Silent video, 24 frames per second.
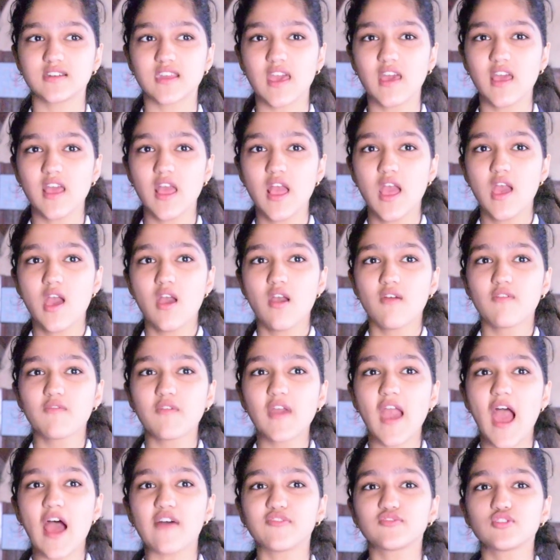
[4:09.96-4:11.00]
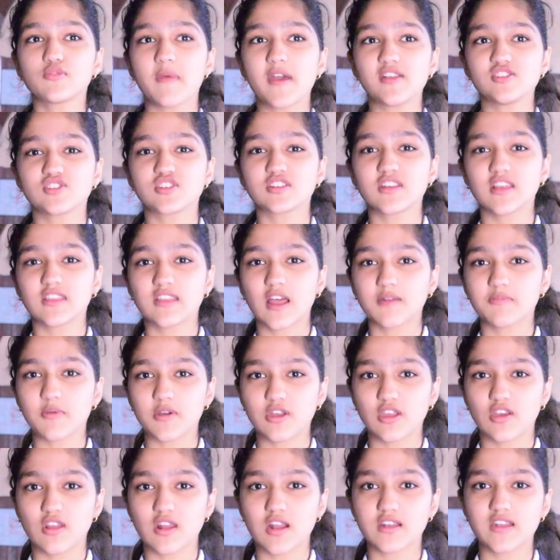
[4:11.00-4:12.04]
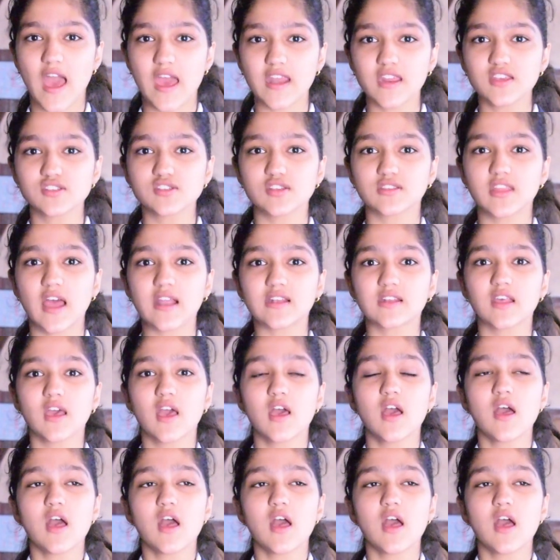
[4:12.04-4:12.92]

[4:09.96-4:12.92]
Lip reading: day. We have to mention in that particular diary, so that